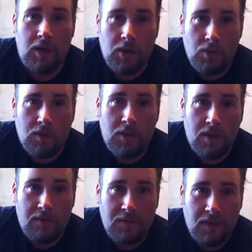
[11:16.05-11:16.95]
Use
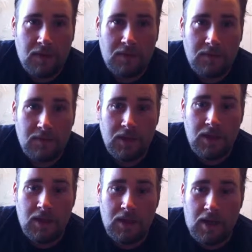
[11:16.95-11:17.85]
enough filler.
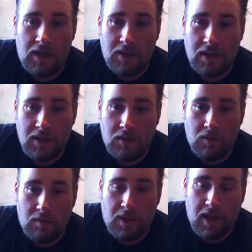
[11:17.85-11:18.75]
And it's like
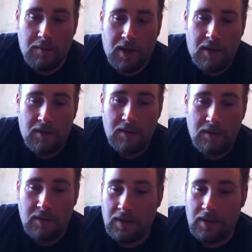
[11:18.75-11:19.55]
going with black powder.